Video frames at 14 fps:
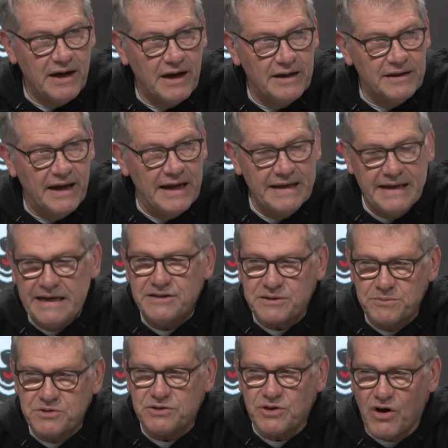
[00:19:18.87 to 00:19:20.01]
it needs
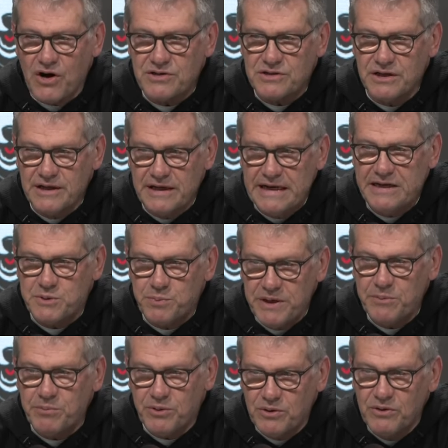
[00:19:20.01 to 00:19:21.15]
some stars. It needs
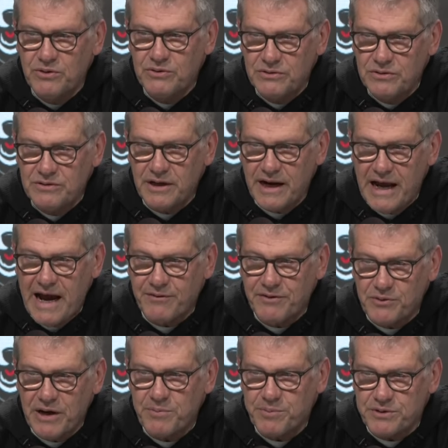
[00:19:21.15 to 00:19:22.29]
people that have the
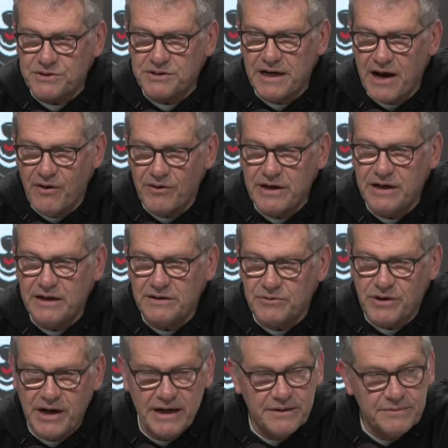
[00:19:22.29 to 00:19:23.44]
right personality, the
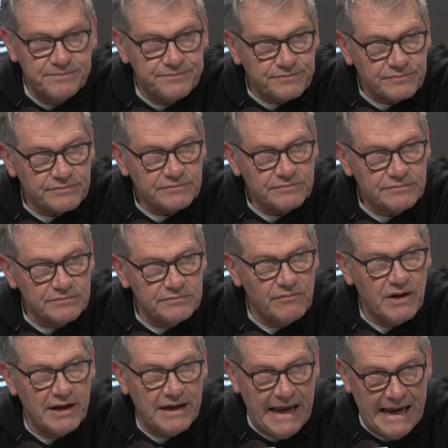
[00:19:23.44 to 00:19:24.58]
right
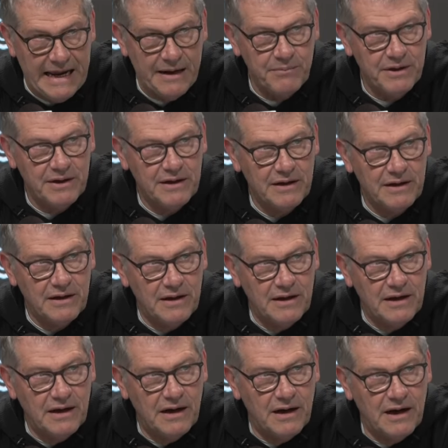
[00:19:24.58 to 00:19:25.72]
game,
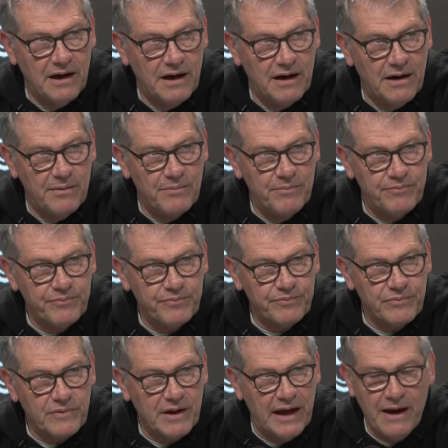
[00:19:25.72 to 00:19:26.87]

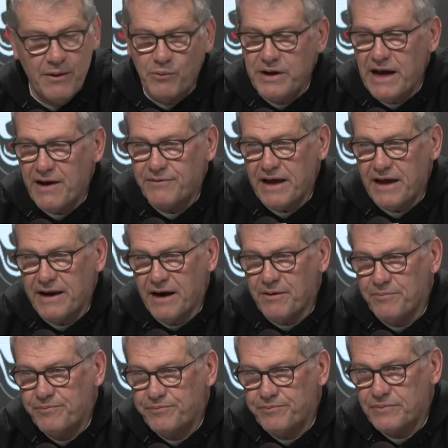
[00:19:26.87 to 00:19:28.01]
and we have that now.
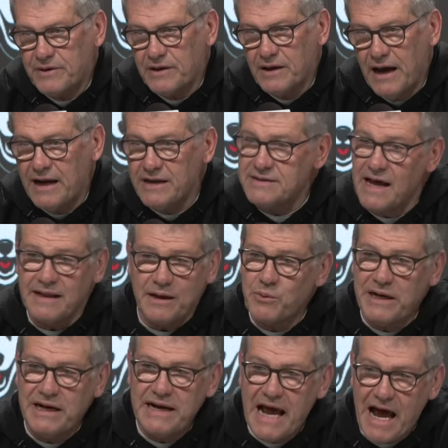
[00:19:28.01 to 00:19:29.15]
And it's not that
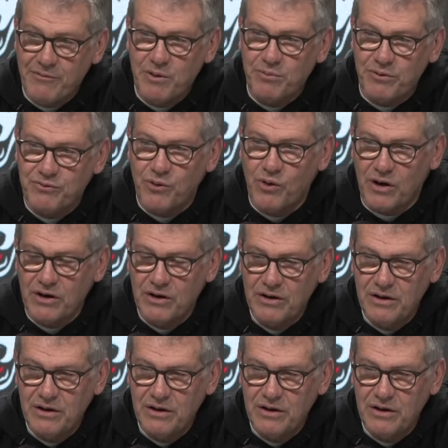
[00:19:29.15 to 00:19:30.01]
we didn't have it before.